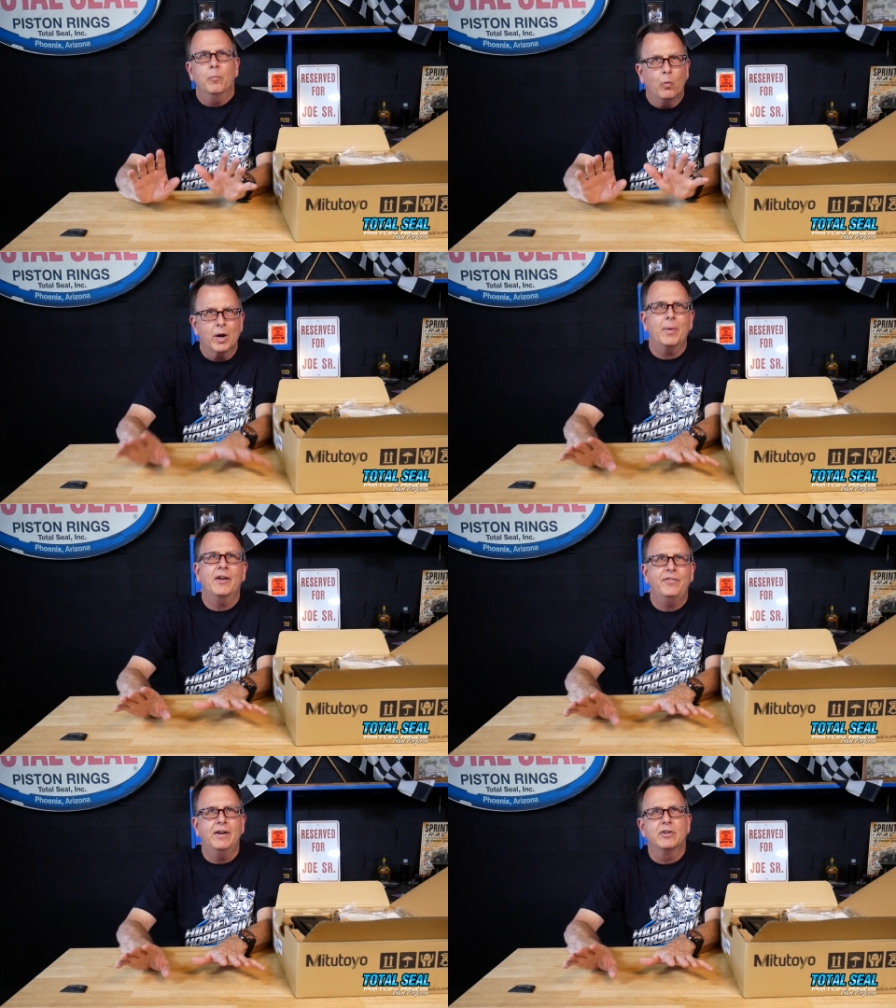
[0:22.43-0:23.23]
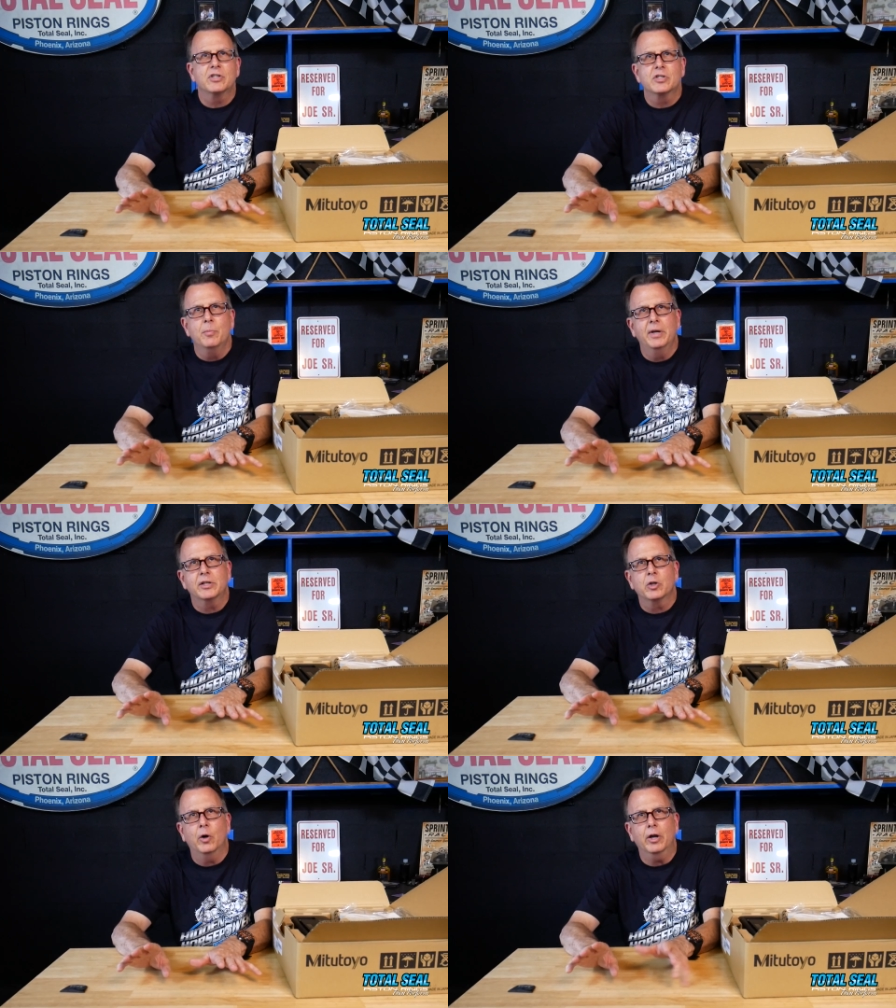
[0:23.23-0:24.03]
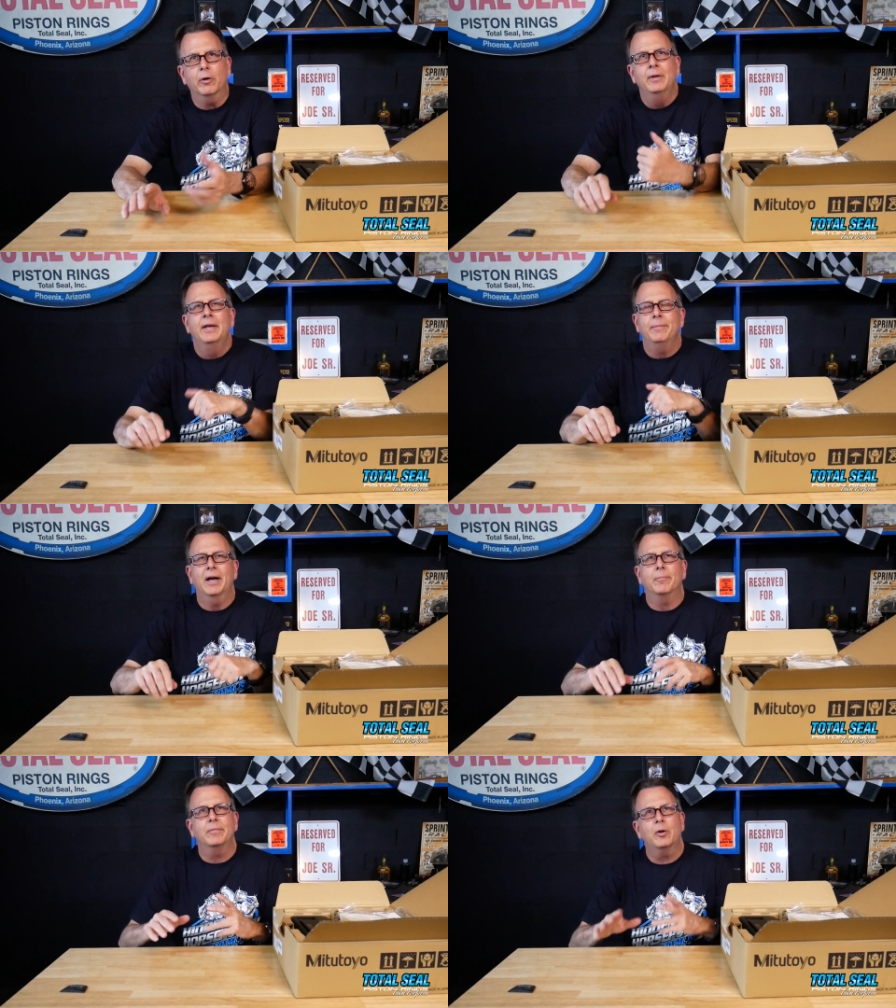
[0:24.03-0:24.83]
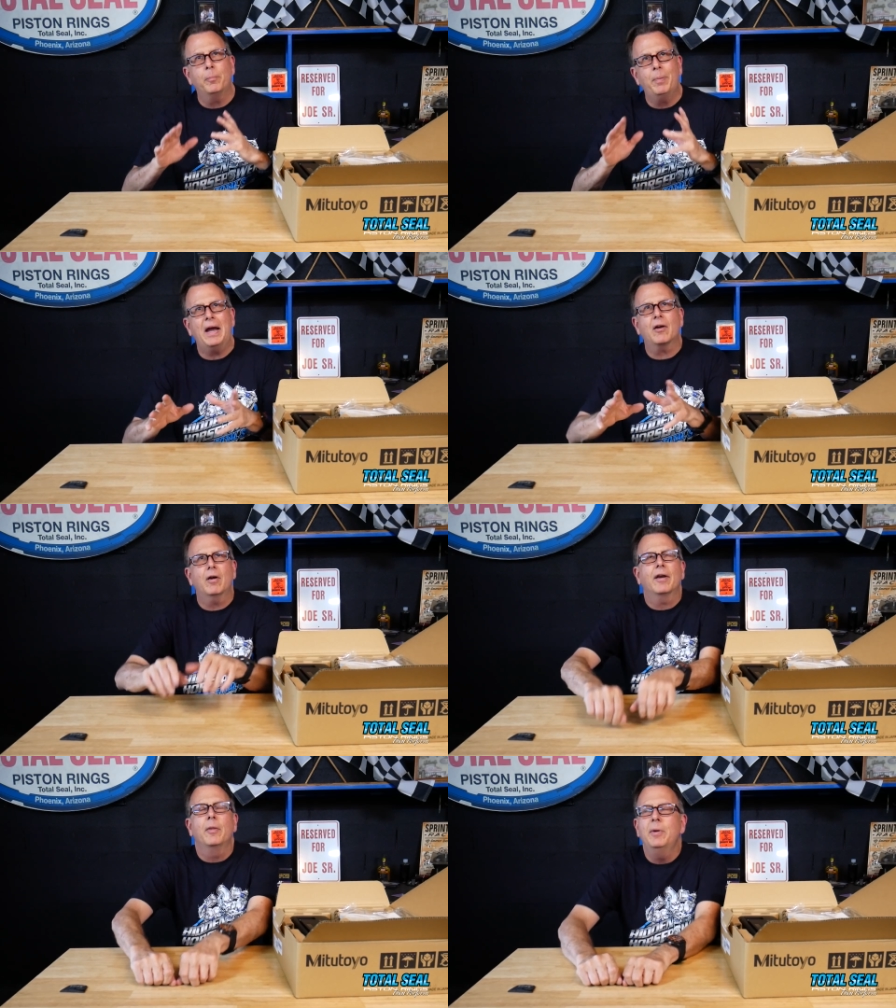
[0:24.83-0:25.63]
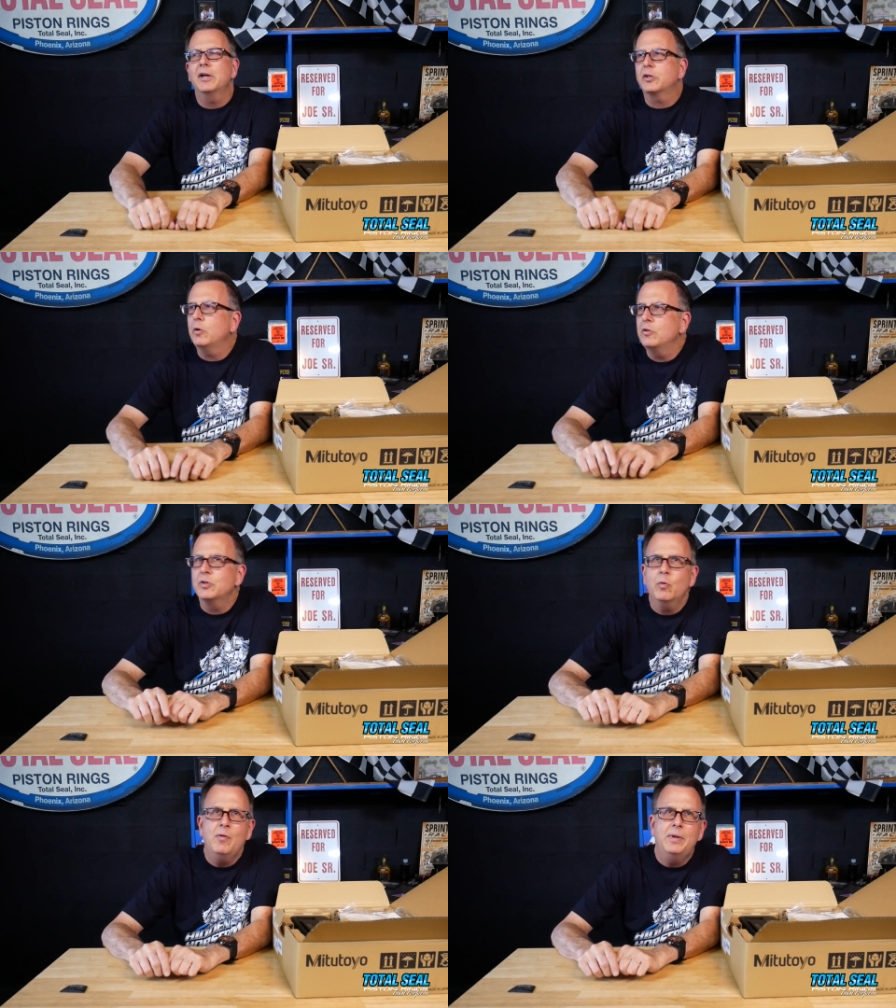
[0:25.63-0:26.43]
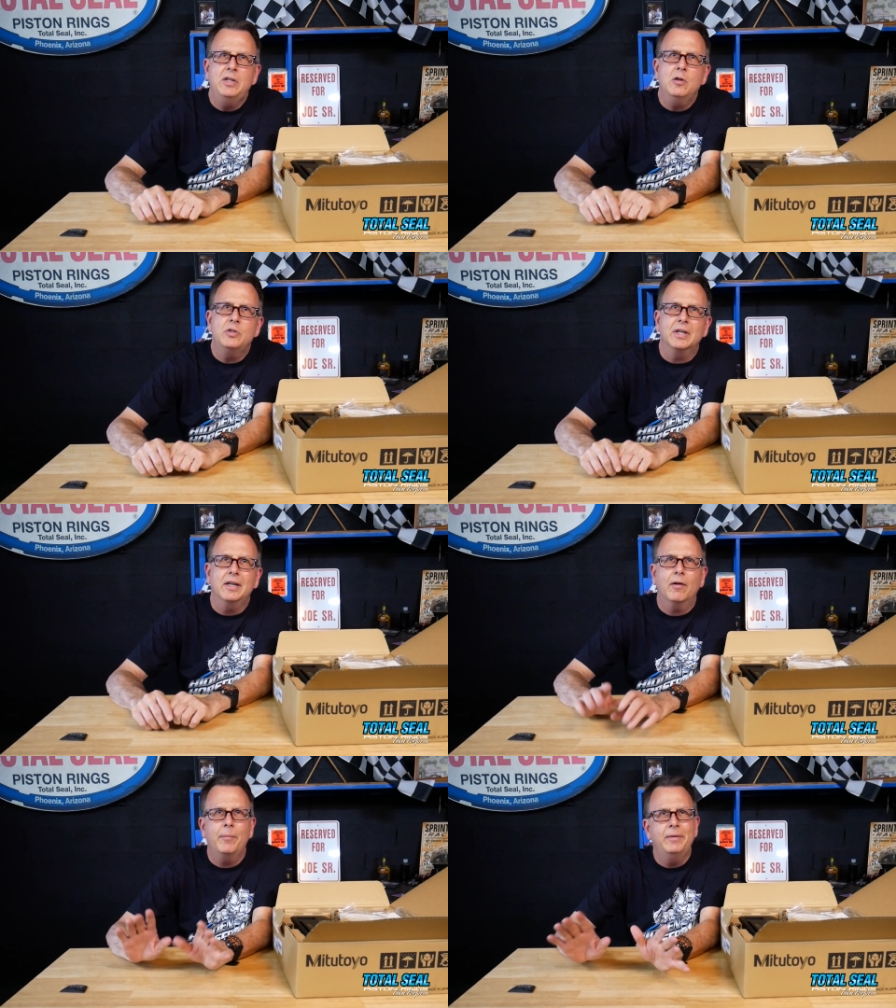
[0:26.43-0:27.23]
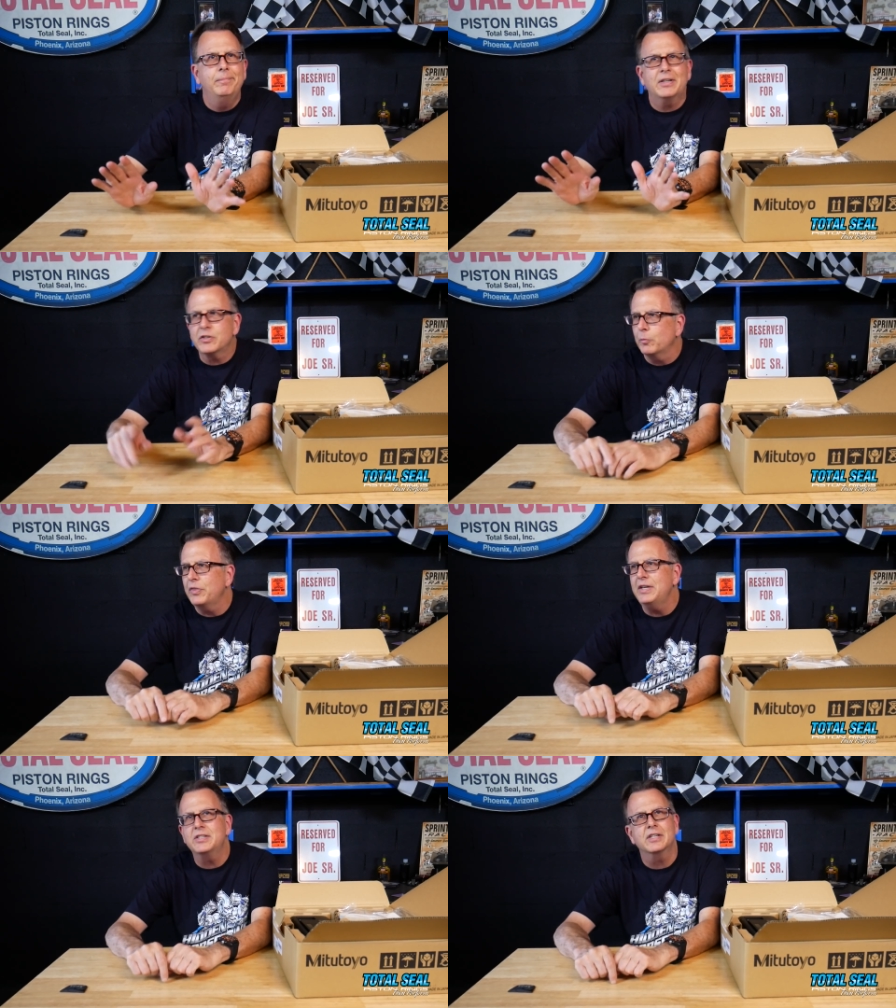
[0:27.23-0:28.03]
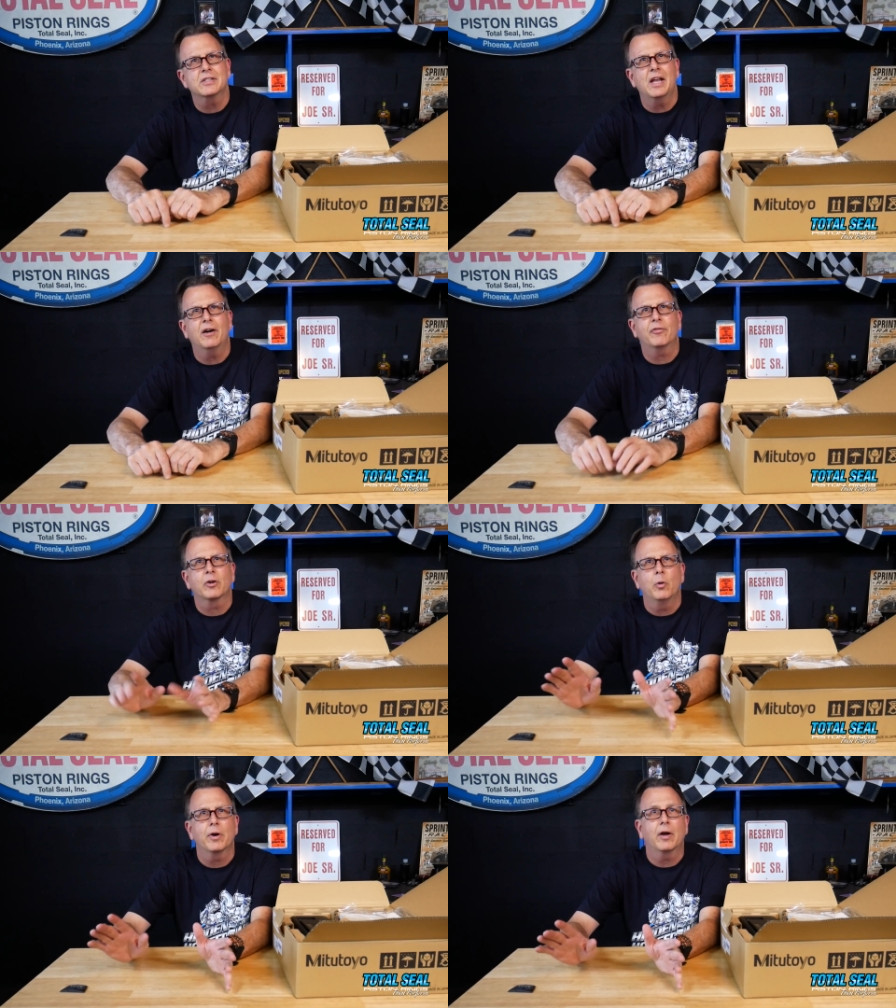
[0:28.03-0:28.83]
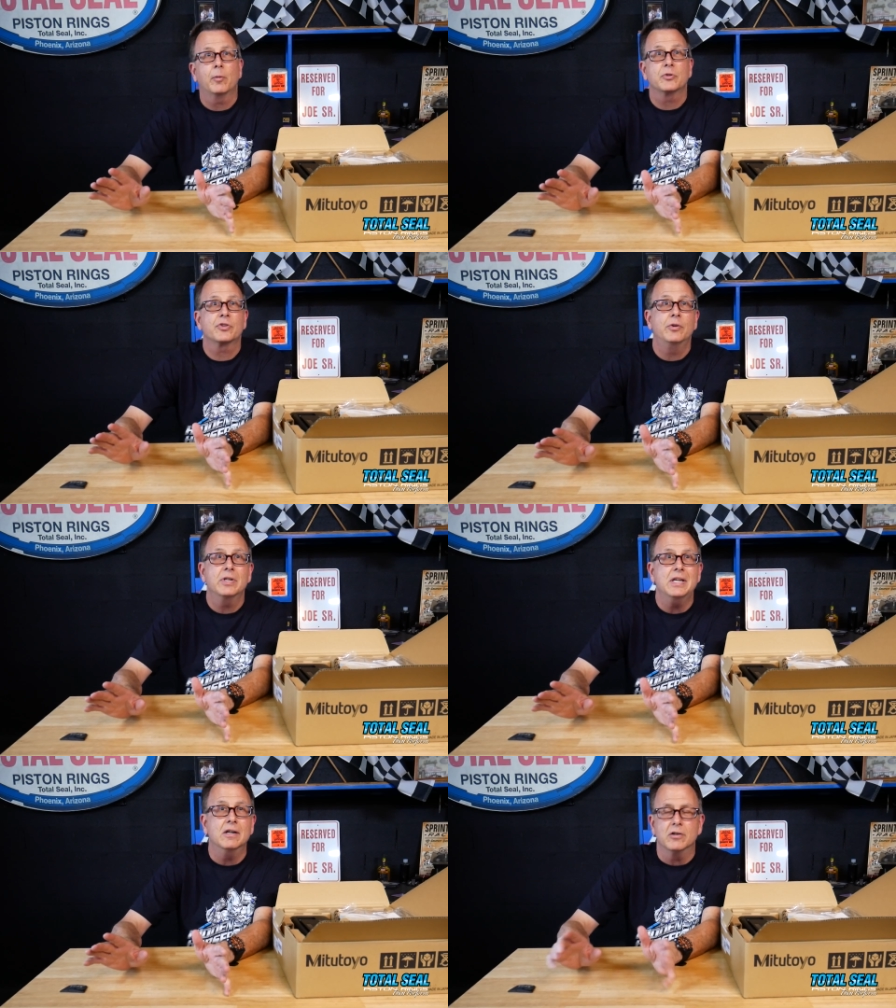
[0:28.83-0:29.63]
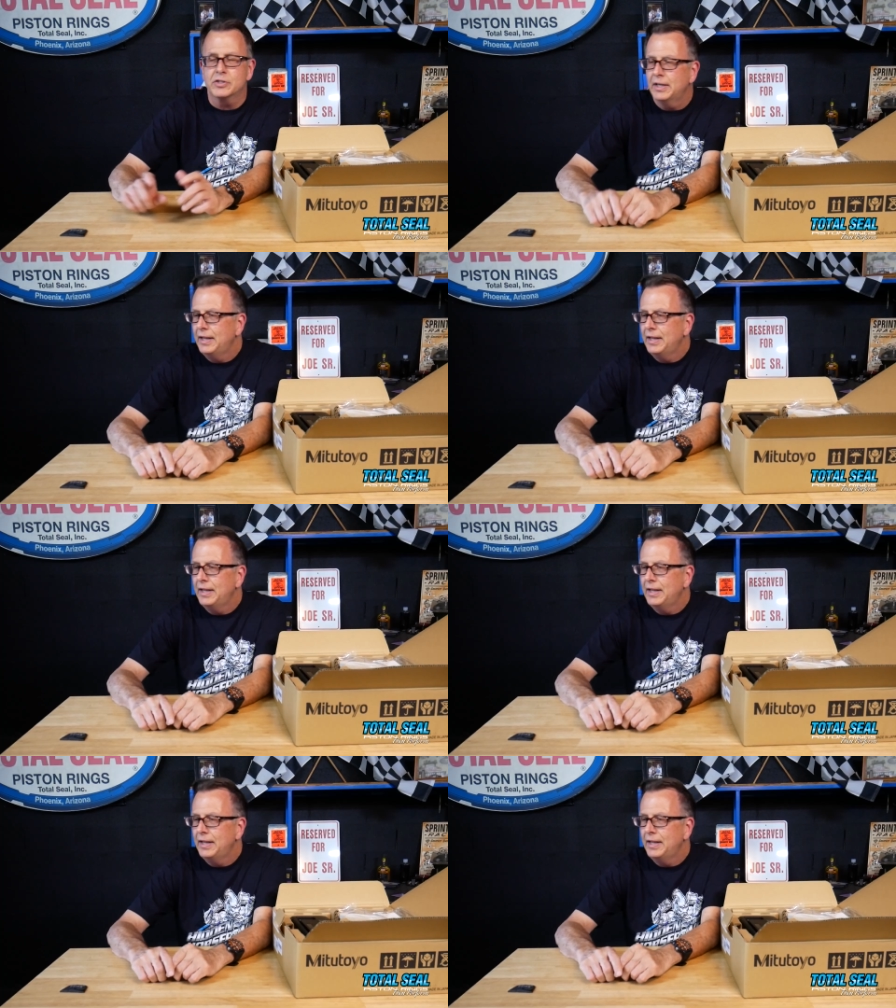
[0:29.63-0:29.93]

One of my favorites is the Mitutoyo. Now, a little background of the Mitutoyos that we've been using. You know, I've been messing with these things now for going on almost thirty years.